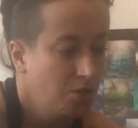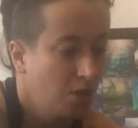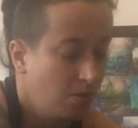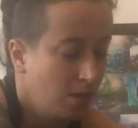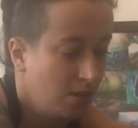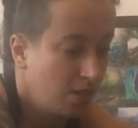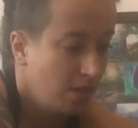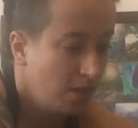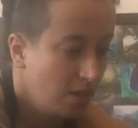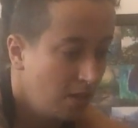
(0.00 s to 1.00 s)
the shoulders,
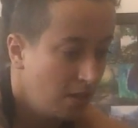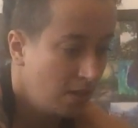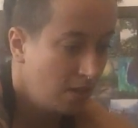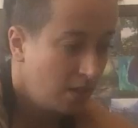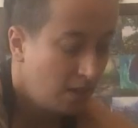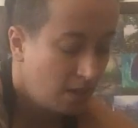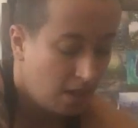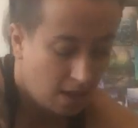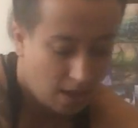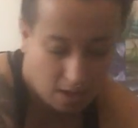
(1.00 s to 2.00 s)

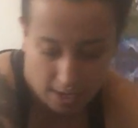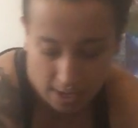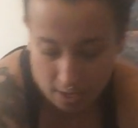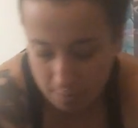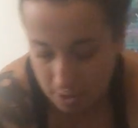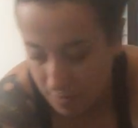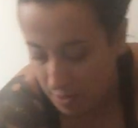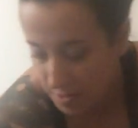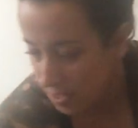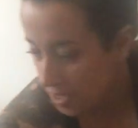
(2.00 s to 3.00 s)
and again coming over the
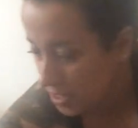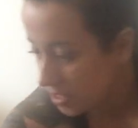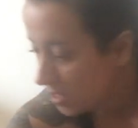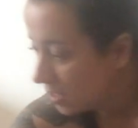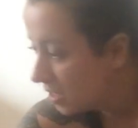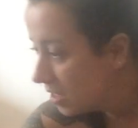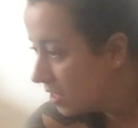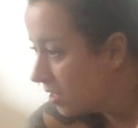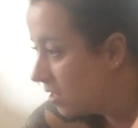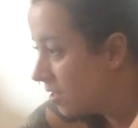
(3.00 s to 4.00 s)
other side,
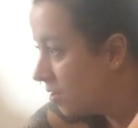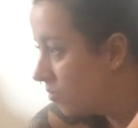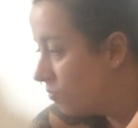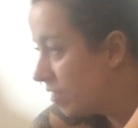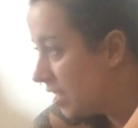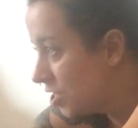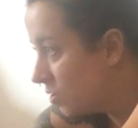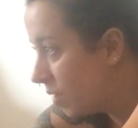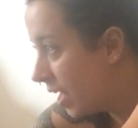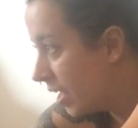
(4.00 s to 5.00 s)
reaching
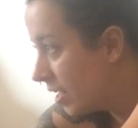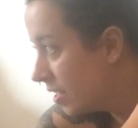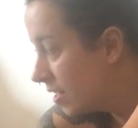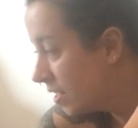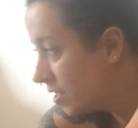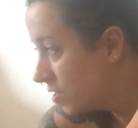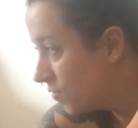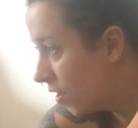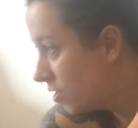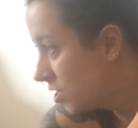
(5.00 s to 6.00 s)
away as
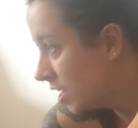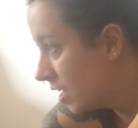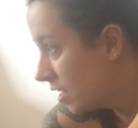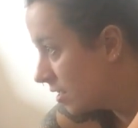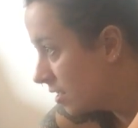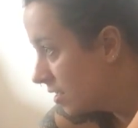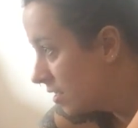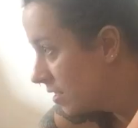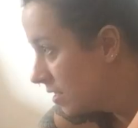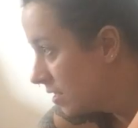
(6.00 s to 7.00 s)
far as you
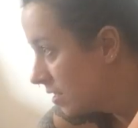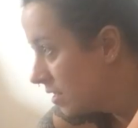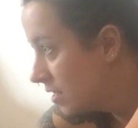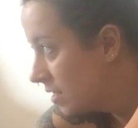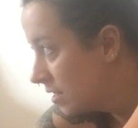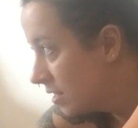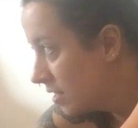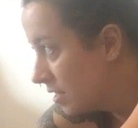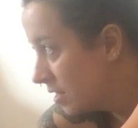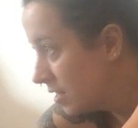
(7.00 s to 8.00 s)

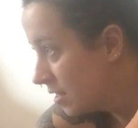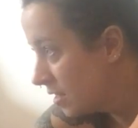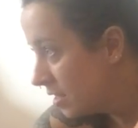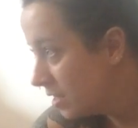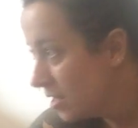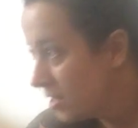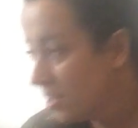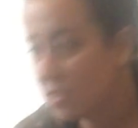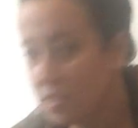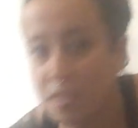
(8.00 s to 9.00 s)

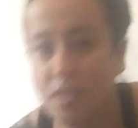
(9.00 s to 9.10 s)
can. Good.